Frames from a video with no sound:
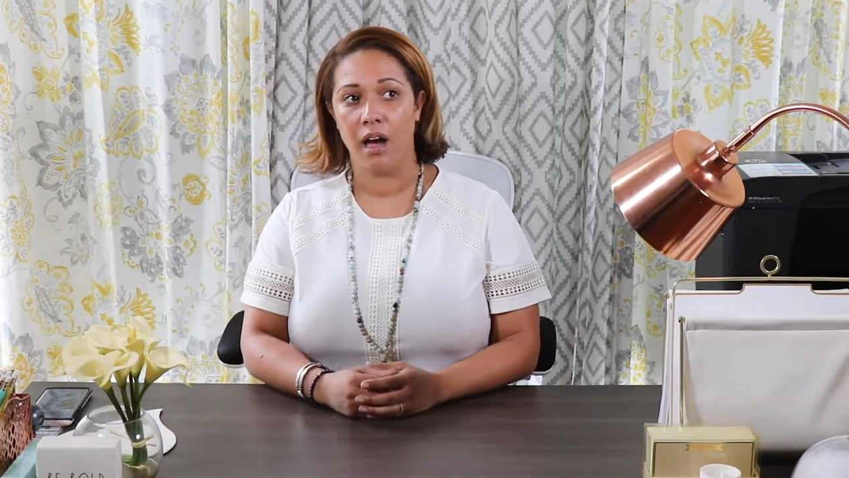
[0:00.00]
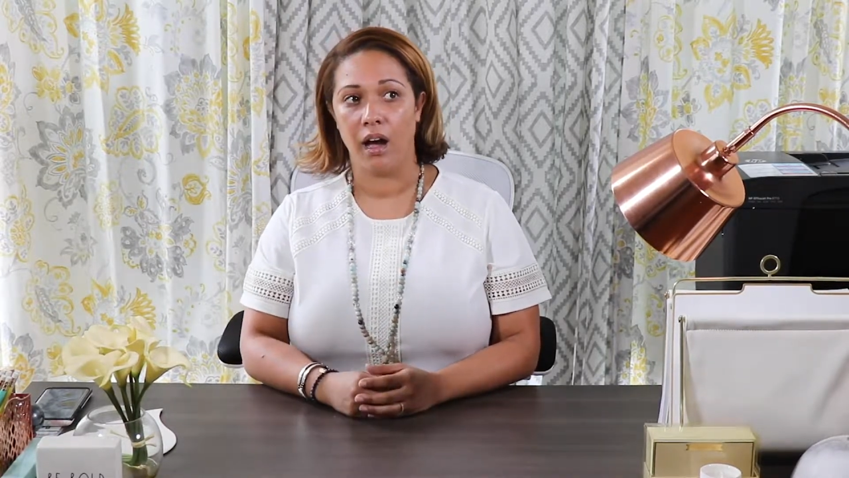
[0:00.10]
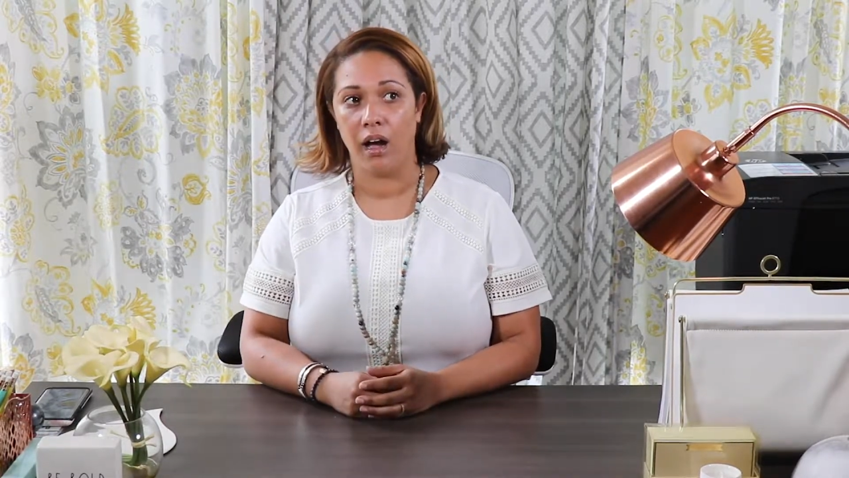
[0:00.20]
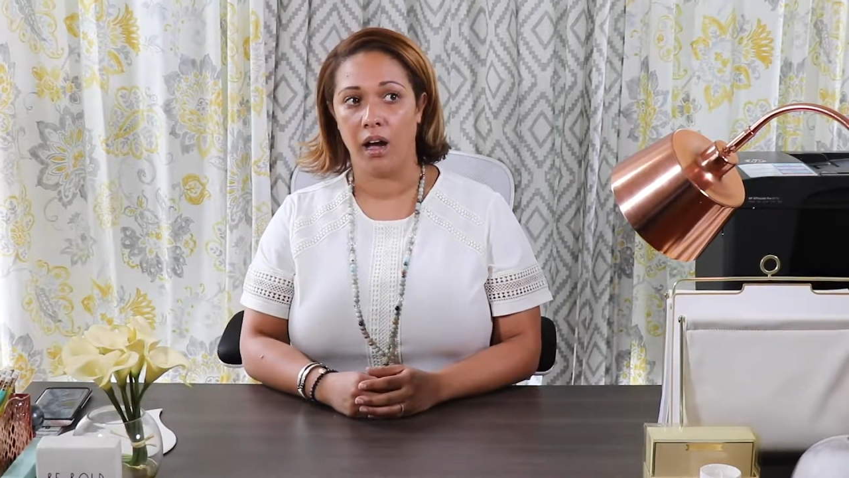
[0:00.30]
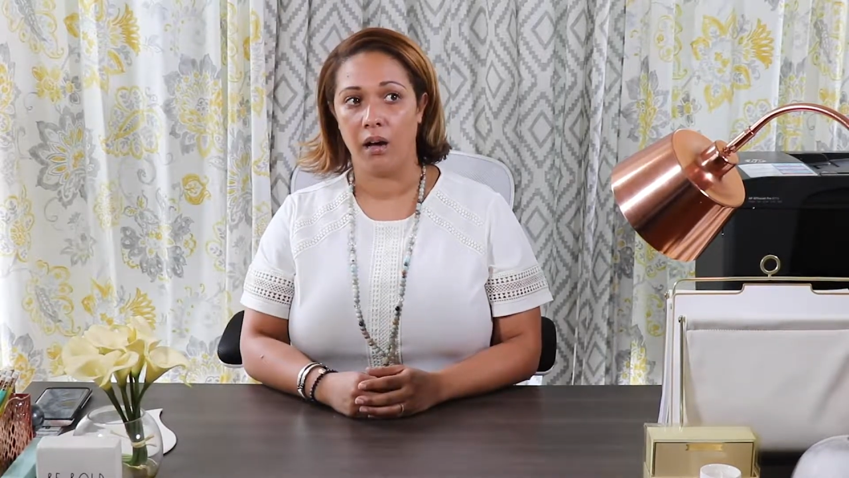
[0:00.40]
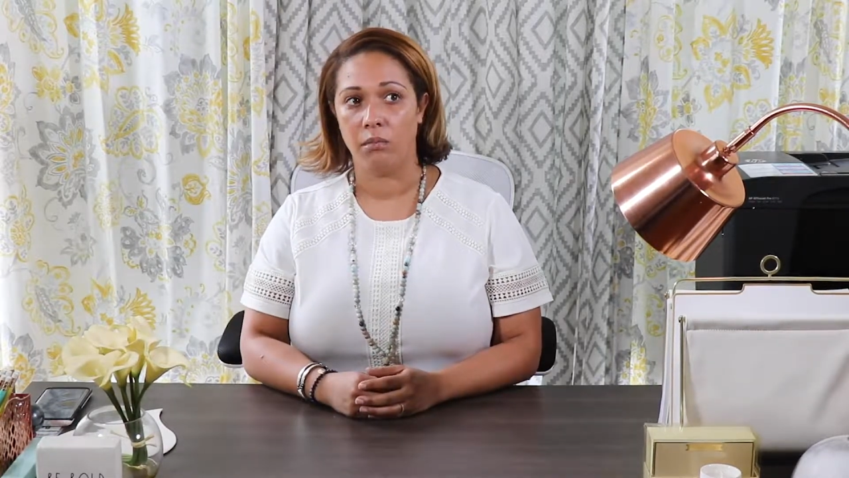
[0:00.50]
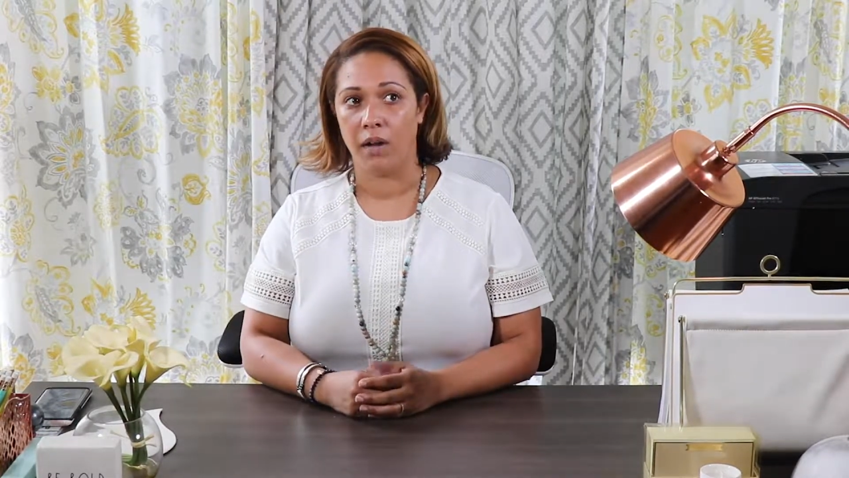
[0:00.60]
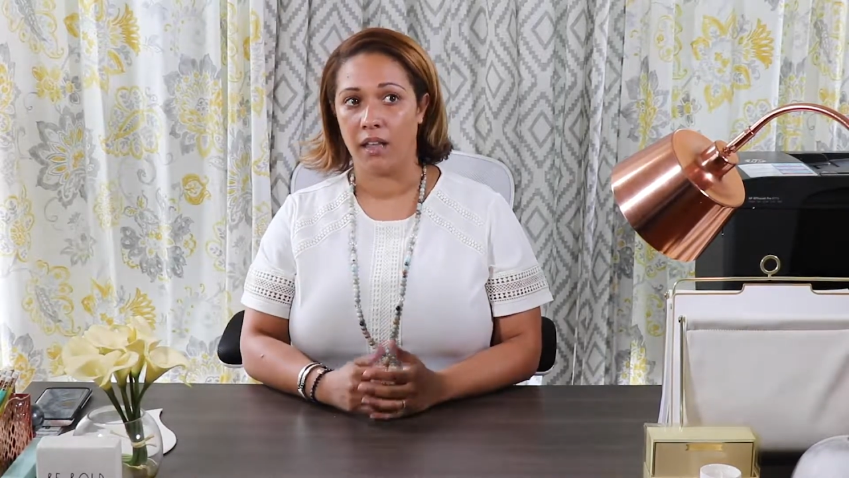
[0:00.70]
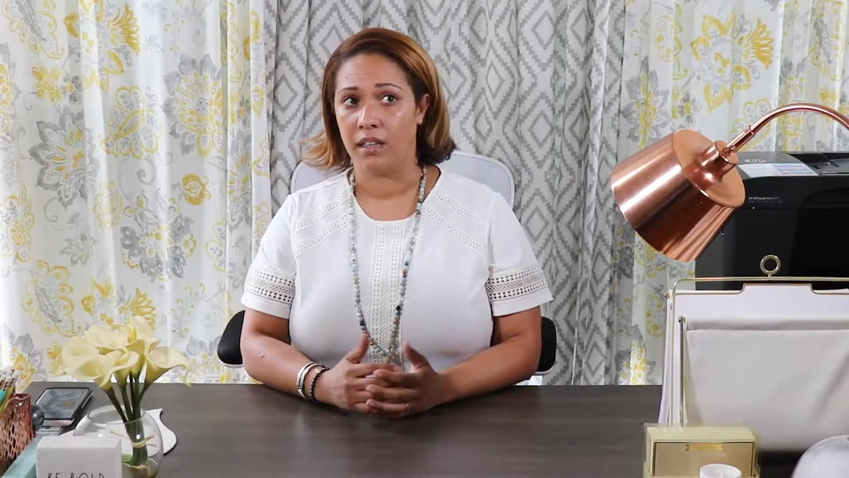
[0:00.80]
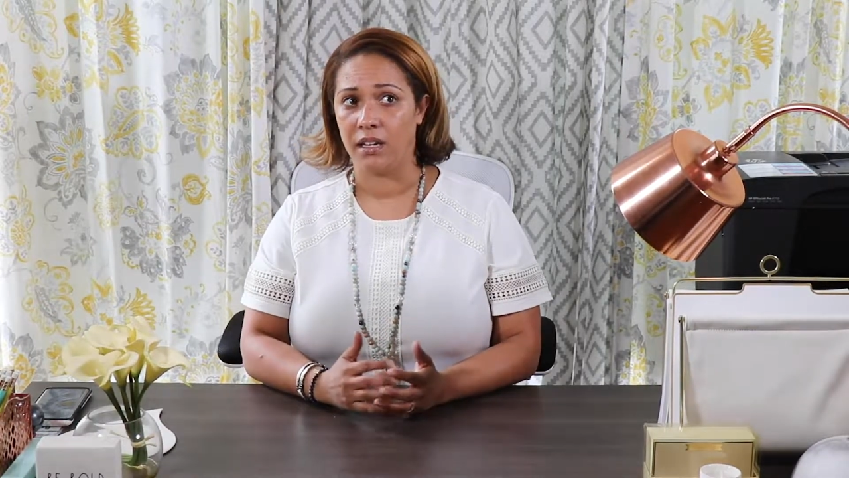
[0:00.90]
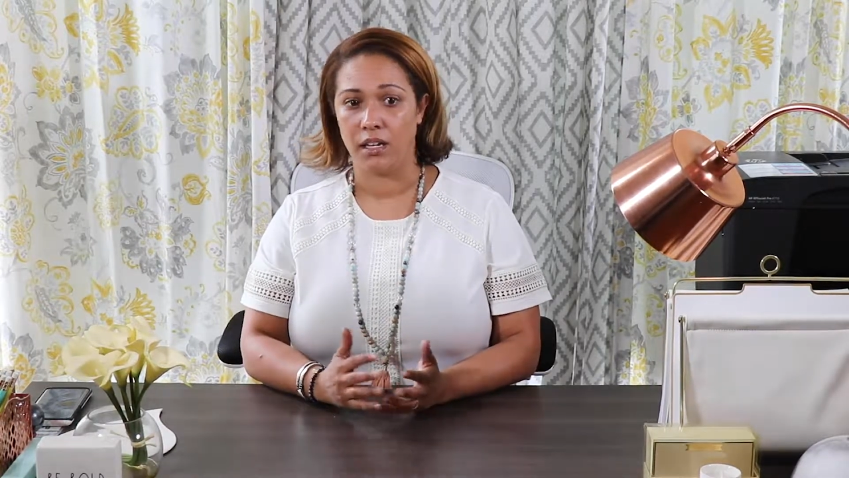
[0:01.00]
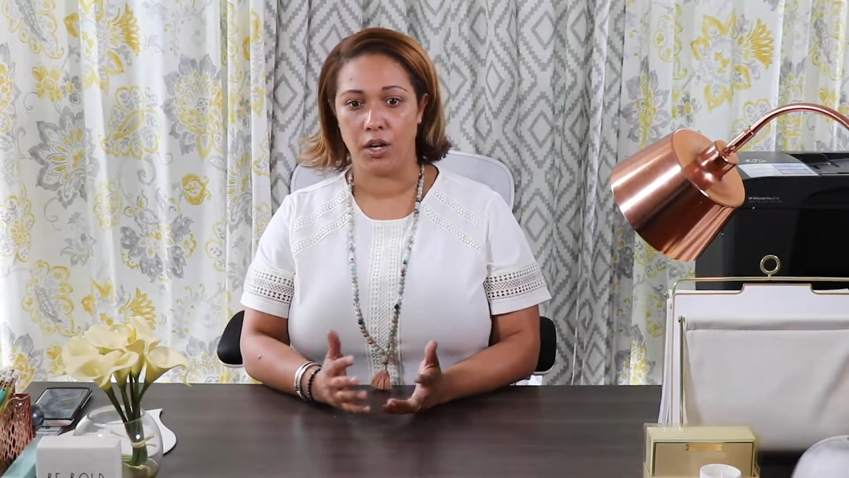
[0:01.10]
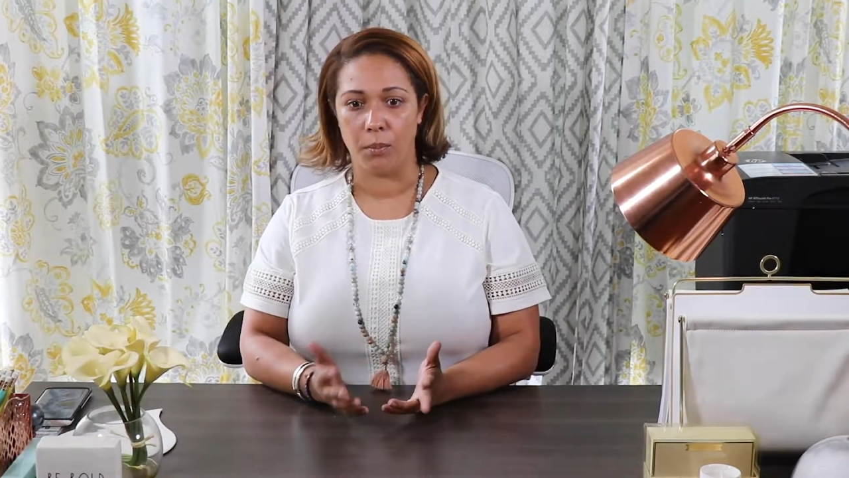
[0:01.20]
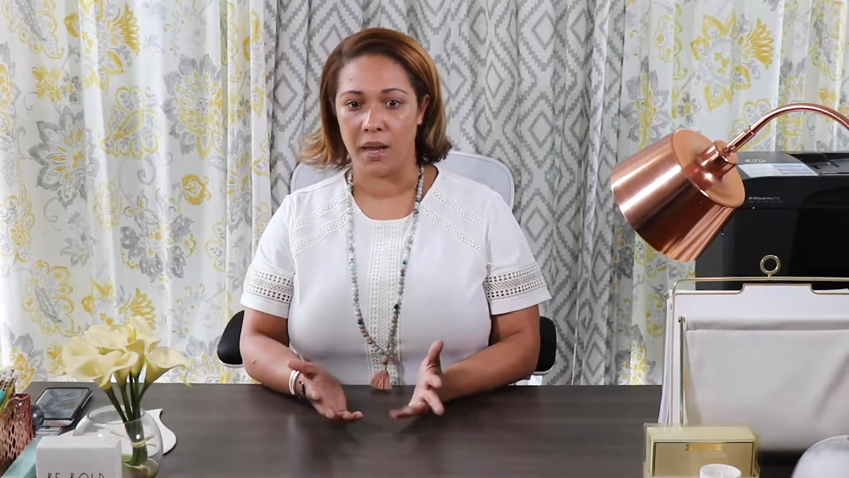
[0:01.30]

Um, I think, you know,